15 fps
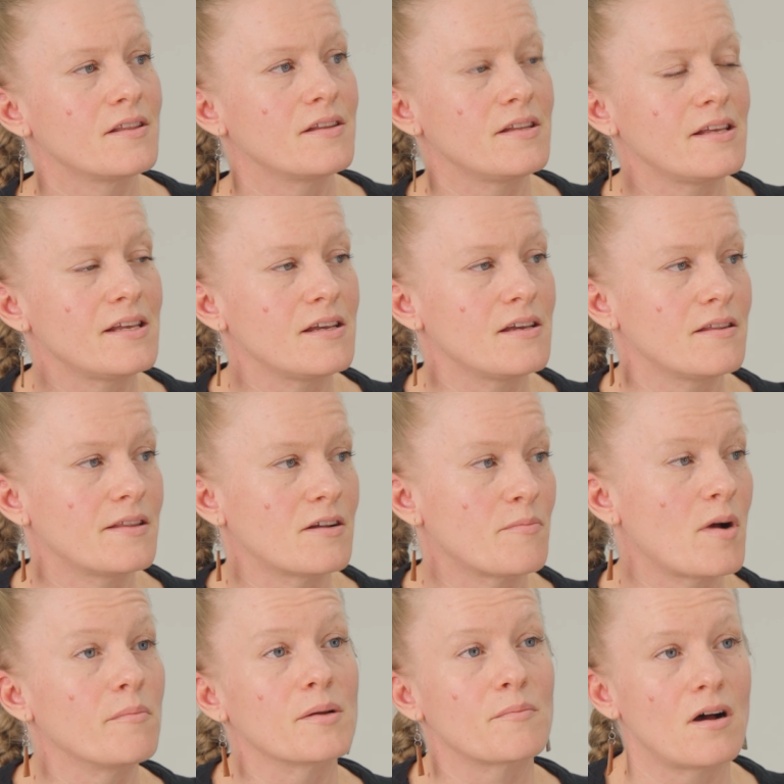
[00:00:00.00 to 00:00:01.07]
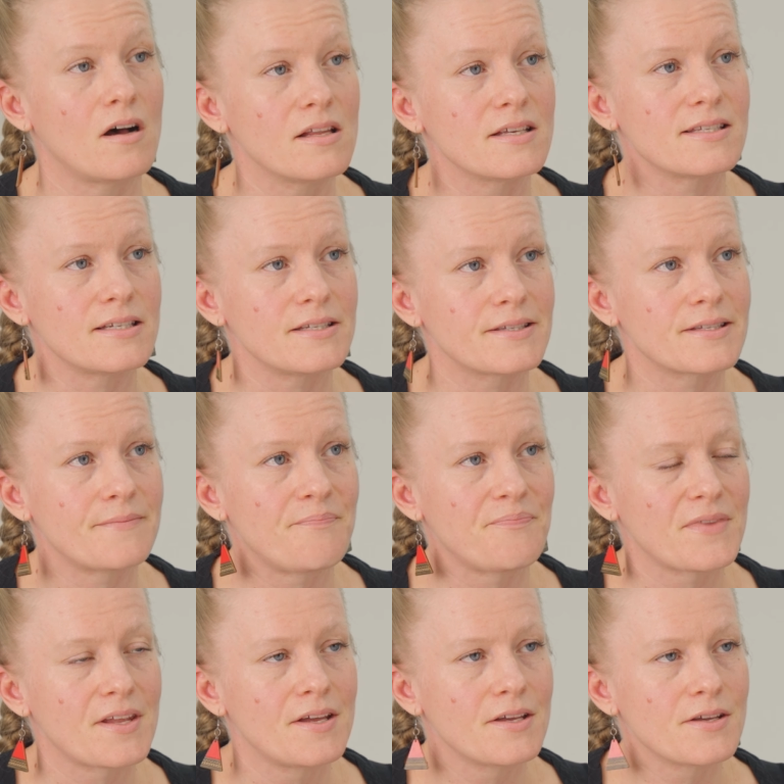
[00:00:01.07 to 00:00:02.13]
their public policies.
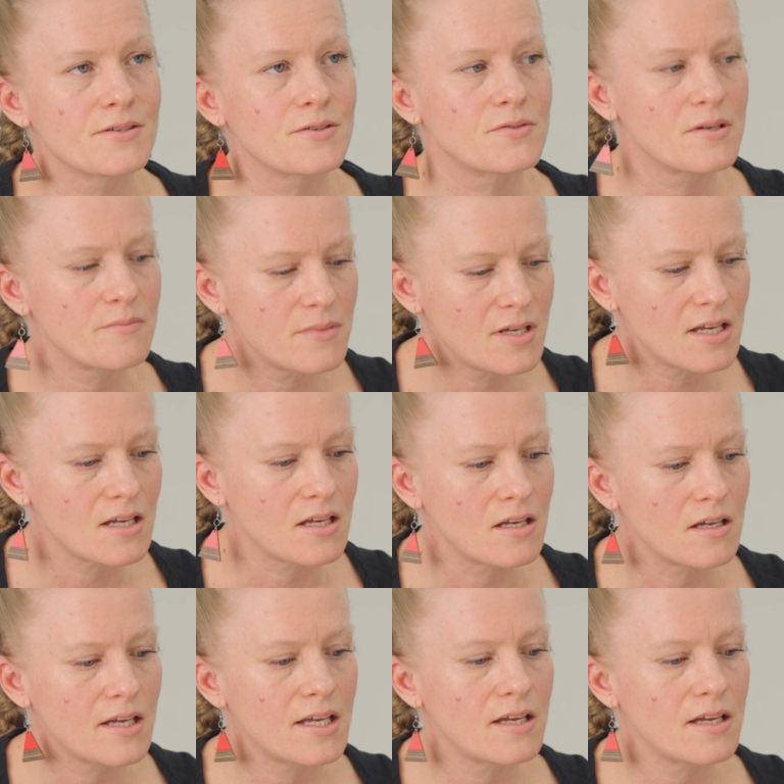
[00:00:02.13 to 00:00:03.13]
So to me,